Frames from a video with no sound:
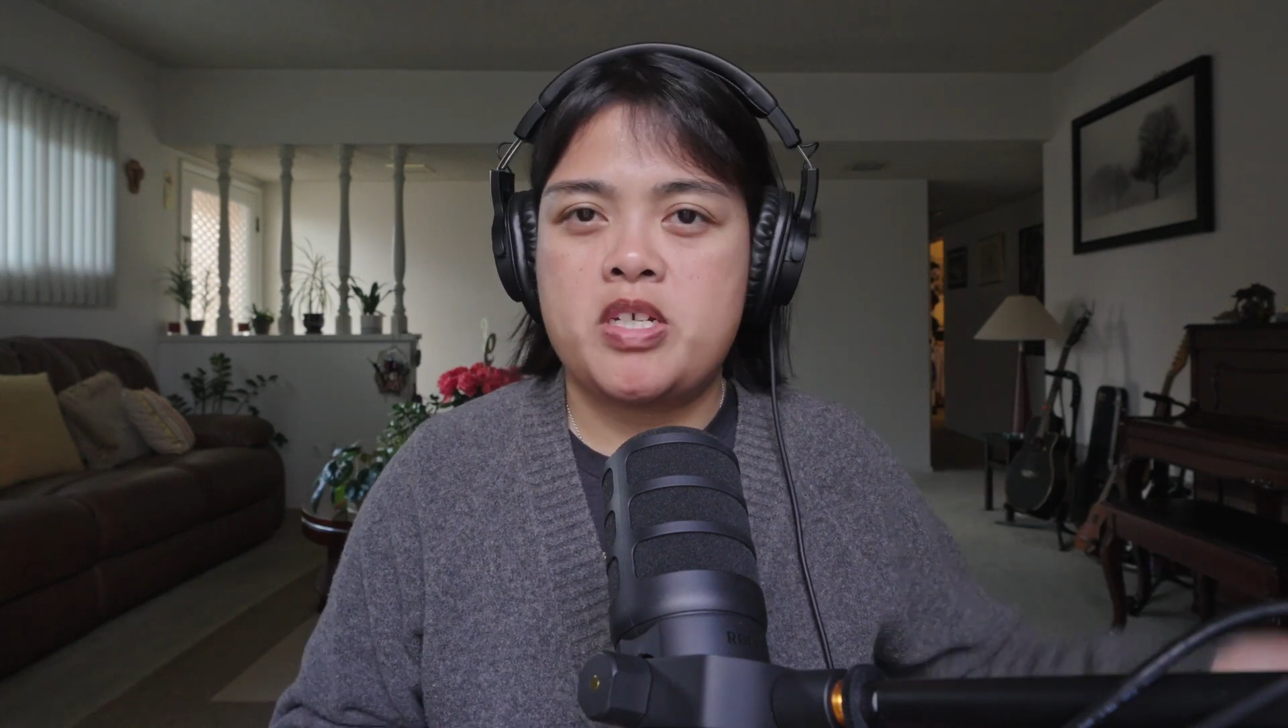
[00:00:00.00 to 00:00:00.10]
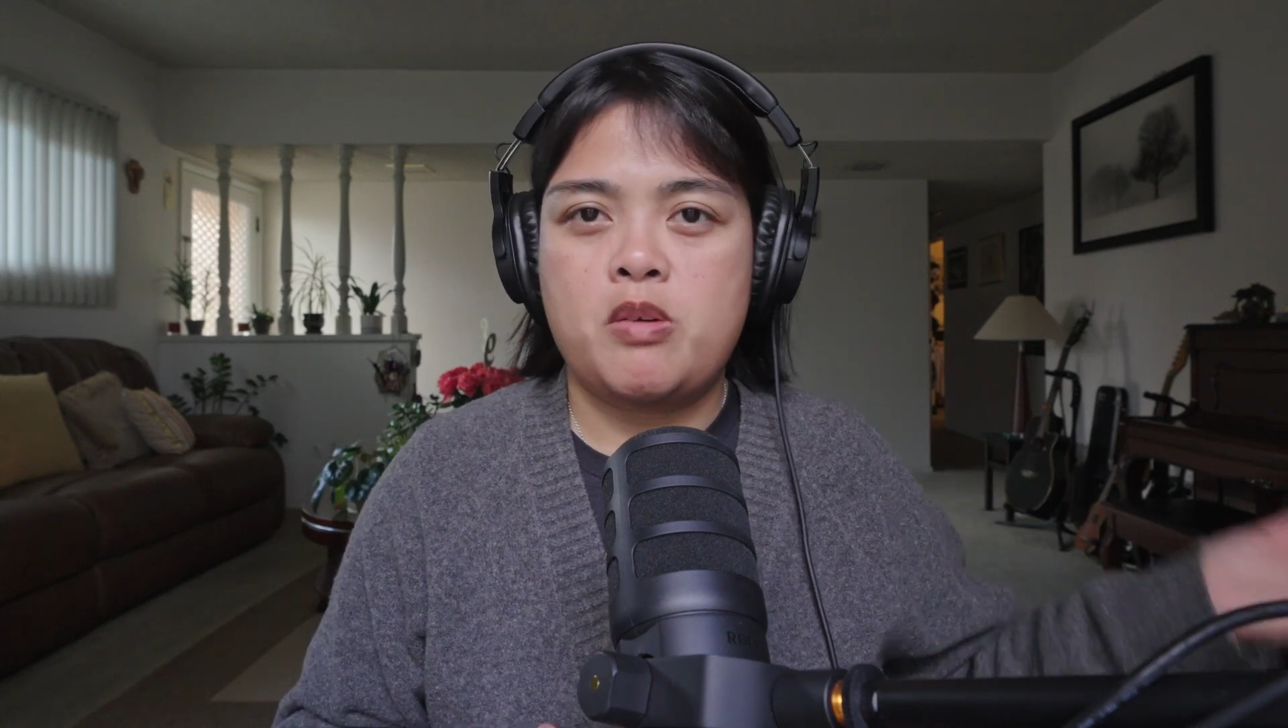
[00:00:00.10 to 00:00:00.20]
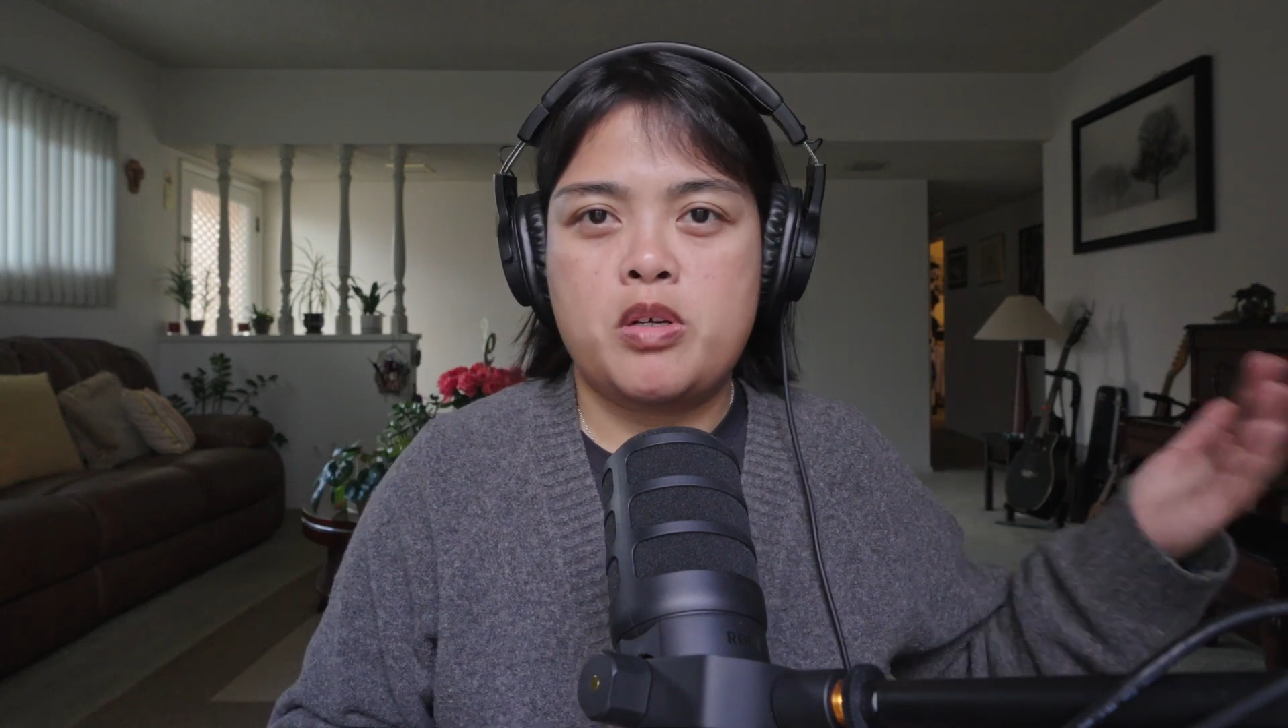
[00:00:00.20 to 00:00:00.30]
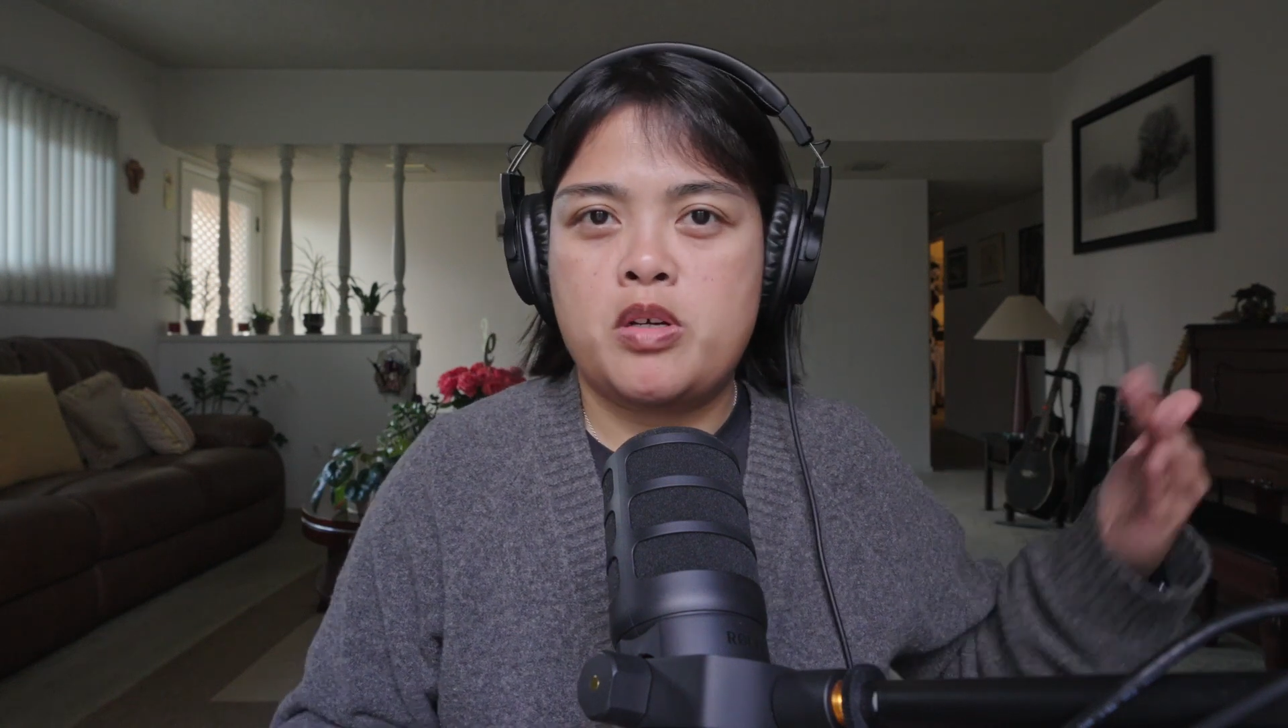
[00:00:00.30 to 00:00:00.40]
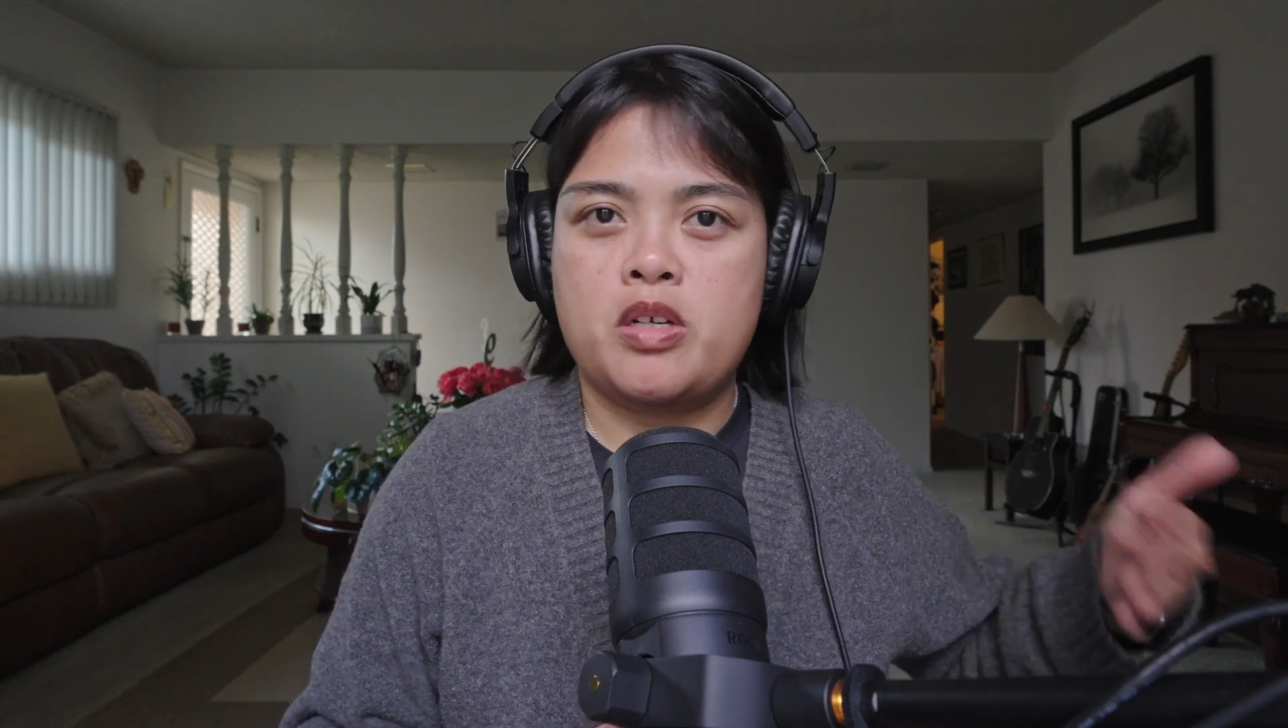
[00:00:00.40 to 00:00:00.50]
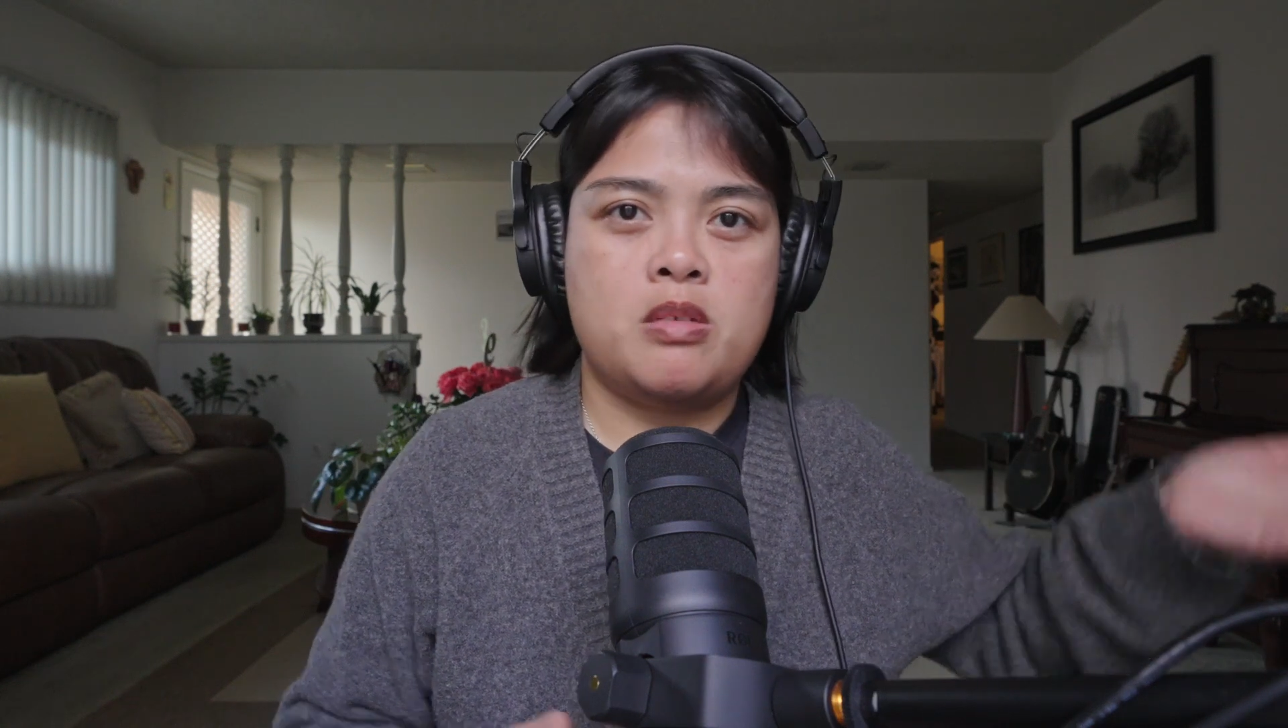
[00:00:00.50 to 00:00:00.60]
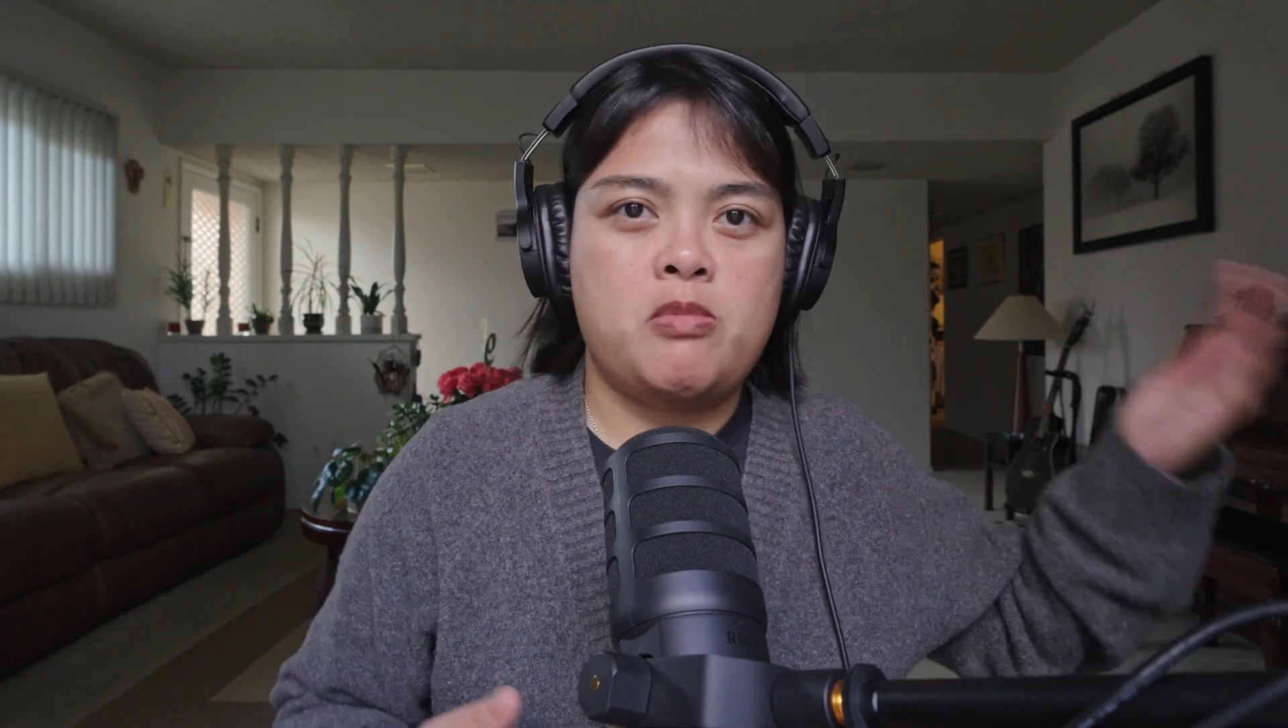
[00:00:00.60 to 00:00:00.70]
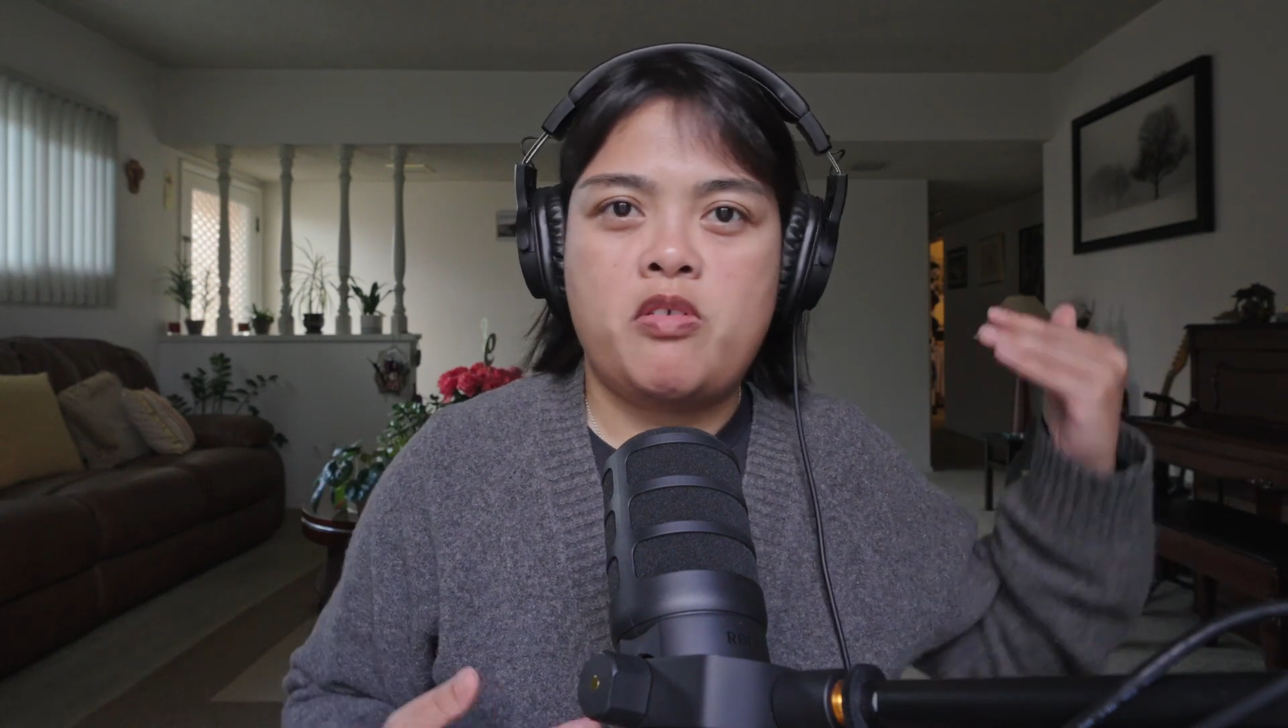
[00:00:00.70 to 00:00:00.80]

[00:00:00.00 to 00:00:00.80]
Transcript: J would cook some